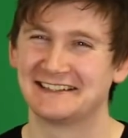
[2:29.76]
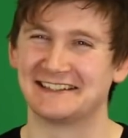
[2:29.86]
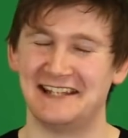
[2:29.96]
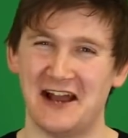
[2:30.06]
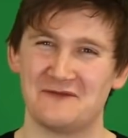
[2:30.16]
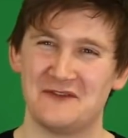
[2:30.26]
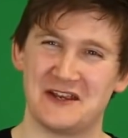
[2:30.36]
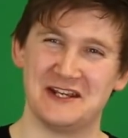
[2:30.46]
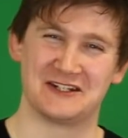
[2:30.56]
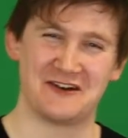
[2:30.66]
Damn
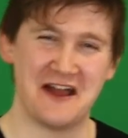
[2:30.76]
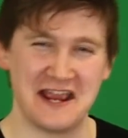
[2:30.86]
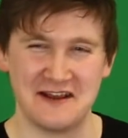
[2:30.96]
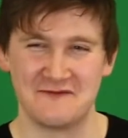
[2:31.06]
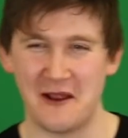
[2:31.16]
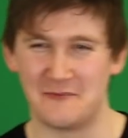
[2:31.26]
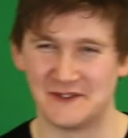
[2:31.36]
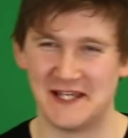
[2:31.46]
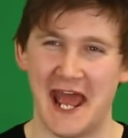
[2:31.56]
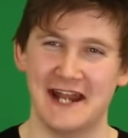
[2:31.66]
fucking straight.
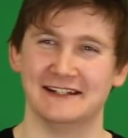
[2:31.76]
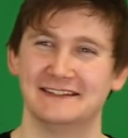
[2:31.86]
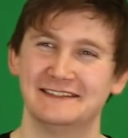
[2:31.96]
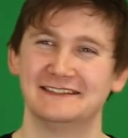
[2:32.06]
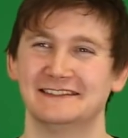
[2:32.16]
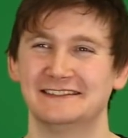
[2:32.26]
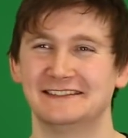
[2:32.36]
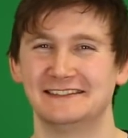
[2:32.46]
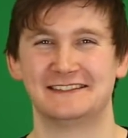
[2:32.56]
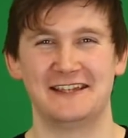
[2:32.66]
Represent.
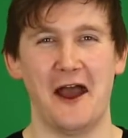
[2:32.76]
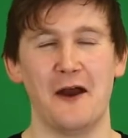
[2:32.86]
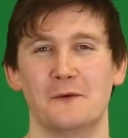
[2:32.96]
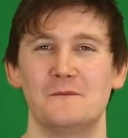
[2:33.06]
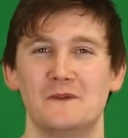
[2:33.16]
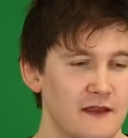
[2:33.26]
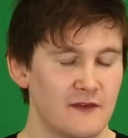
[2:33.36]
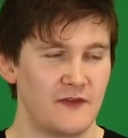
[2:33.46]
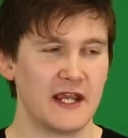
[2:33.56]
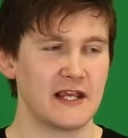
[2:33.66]
Let's go.
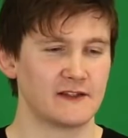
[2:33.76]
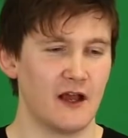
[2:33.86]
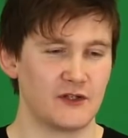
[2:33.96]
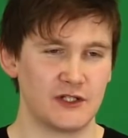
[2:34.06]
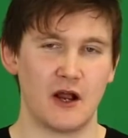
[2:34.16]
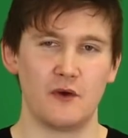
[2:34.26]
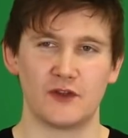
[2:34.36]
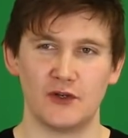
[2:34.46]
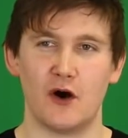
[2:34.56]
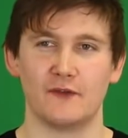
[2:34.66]
The thing is though, do you know
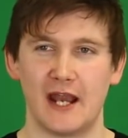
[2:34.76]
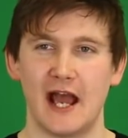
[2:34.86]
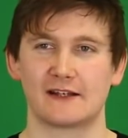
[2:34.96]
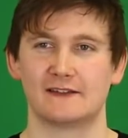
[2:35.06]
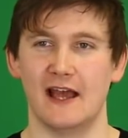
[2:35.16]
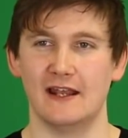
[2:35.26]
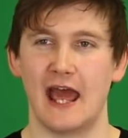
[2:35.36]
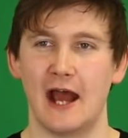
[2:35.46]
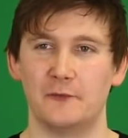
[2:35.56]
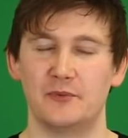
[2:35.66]
the northern accent
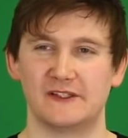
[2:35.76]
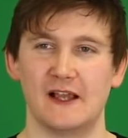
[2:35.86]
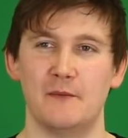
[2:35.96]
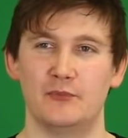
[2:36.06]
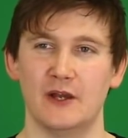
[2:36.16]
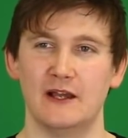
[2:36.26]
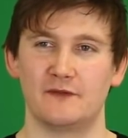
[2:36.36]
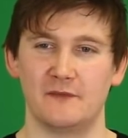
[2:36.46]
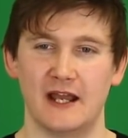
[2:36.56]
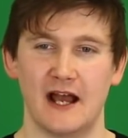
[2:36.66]
helped protect Britain
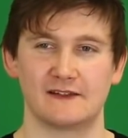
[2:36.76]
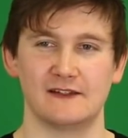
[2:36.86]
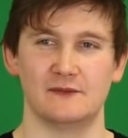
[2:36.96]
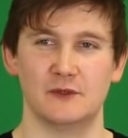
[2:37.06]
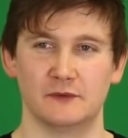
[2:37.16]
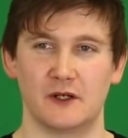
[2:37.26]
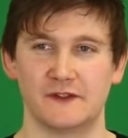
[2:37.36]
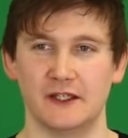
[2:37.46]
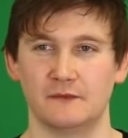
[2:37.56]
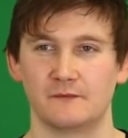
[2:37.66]
from the Nazis in World War II?